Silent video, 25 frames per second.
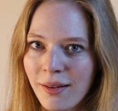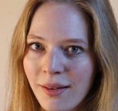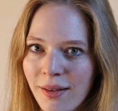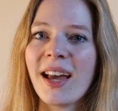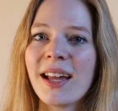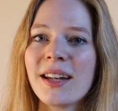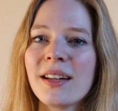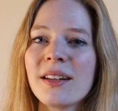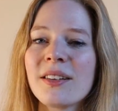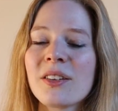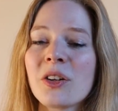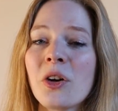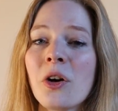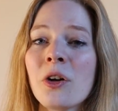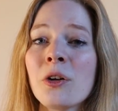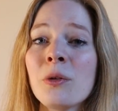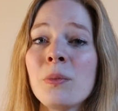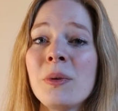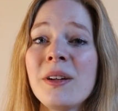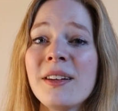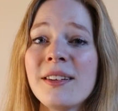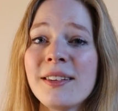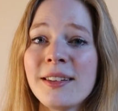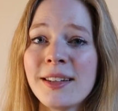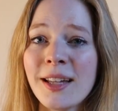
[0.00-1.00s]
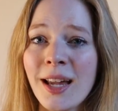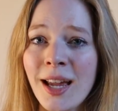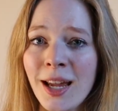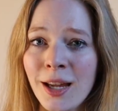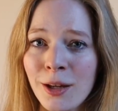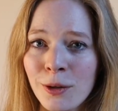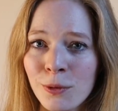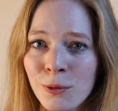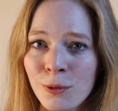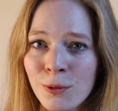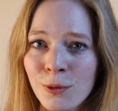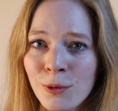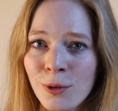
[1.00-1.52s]
that it's going to be
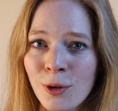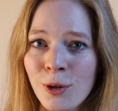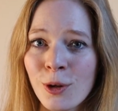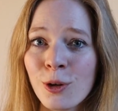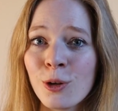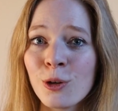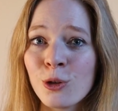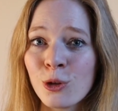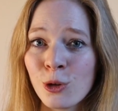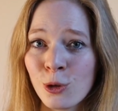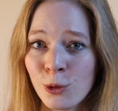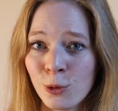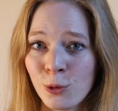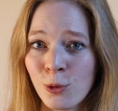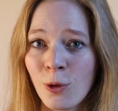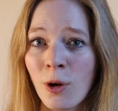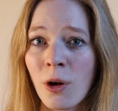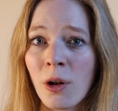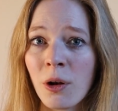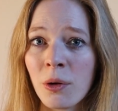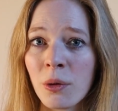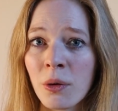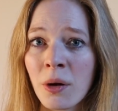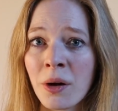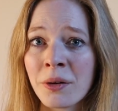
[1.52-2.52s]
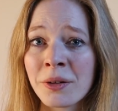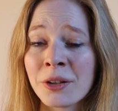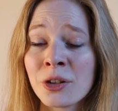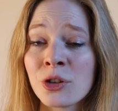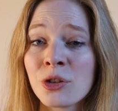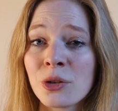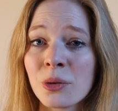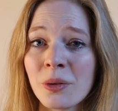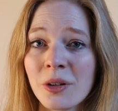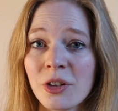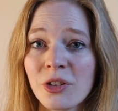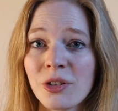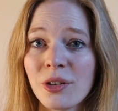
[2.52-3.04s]
safe to follow our
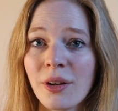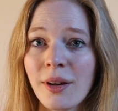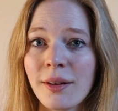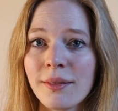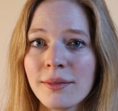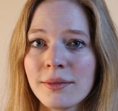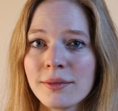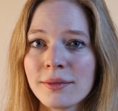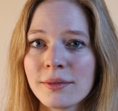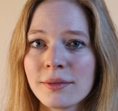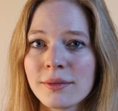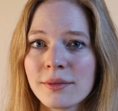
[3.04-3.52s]
intuition.